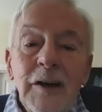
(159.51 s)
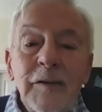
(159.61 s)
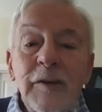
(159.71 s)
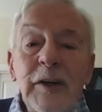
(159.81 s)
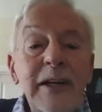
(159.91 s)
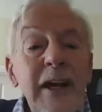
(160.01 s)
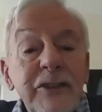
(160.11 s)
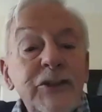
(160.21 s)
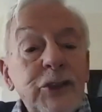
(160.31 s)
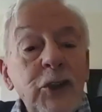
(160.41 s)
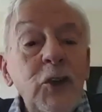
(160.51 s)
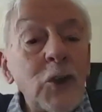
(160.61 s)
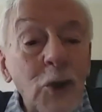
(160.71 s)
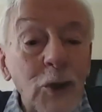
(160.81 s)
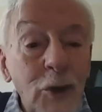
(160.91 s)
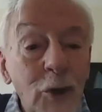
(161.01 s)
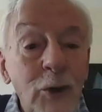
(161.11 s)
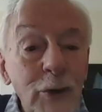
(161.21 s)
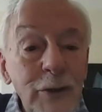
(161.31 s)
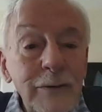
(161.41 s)
of an external
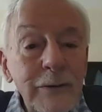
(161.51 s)
God